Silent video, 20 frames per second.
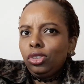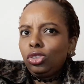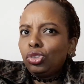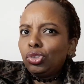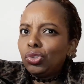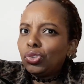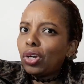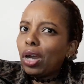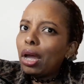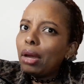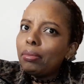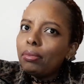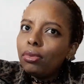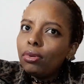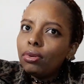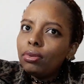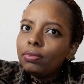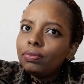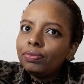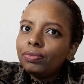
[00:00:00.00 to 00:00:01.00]

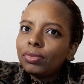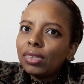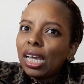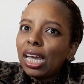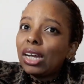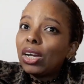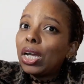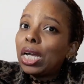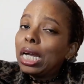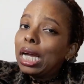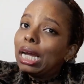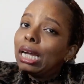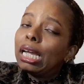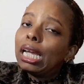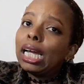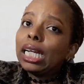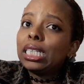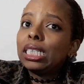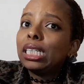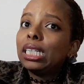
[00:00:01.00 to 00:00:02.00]
Trouble? Okay,
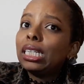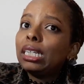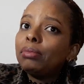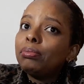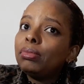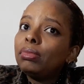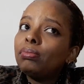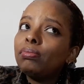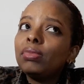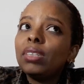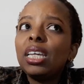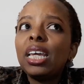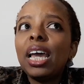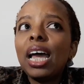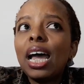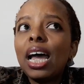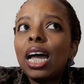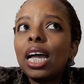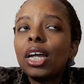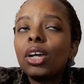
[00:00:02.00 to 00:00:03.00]
I tell them,
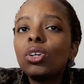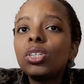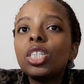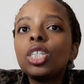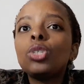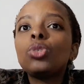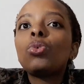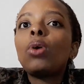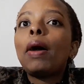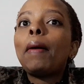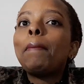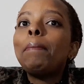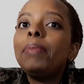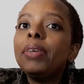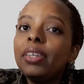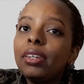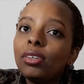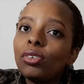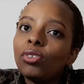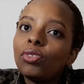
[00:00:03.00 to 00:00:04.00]
yeah, I got into a
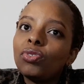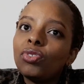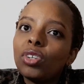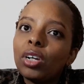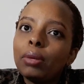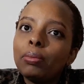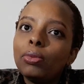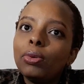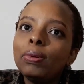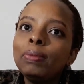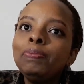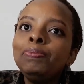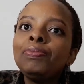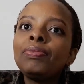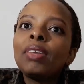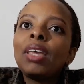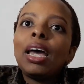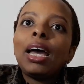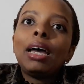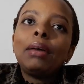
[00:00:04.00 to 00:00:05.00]
bit of trouble.
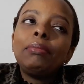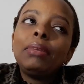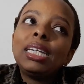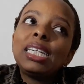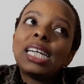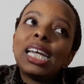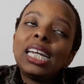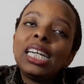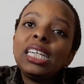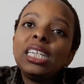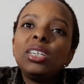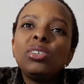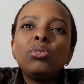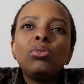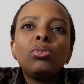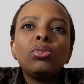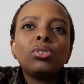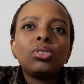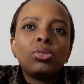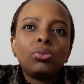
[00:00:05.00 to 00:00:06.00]
I met a lady who
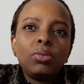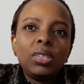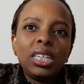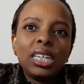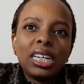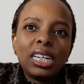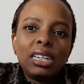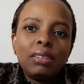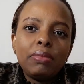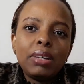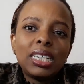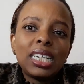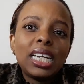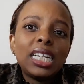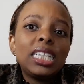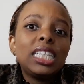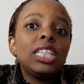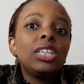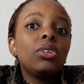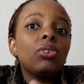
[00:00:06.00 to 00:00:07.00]
was weird, but I
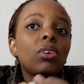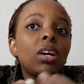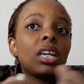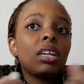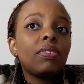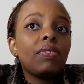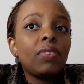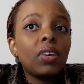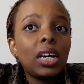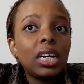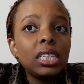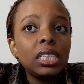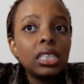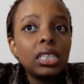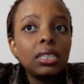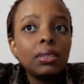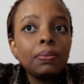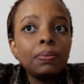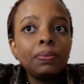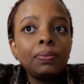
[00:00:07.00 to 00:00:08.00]
didn't know at
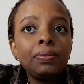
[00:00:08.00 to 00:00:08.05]
first.